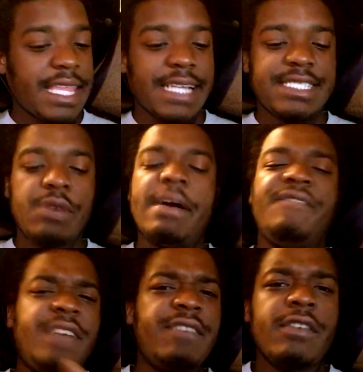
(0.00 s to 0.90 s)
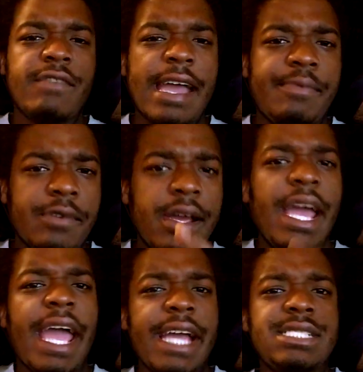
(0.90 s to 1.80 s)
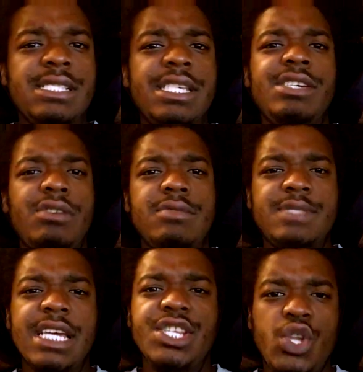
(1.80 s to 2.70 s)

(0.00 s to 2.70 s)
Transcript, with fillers: Like I said, my favorite rapper actually, you know what I'm saying,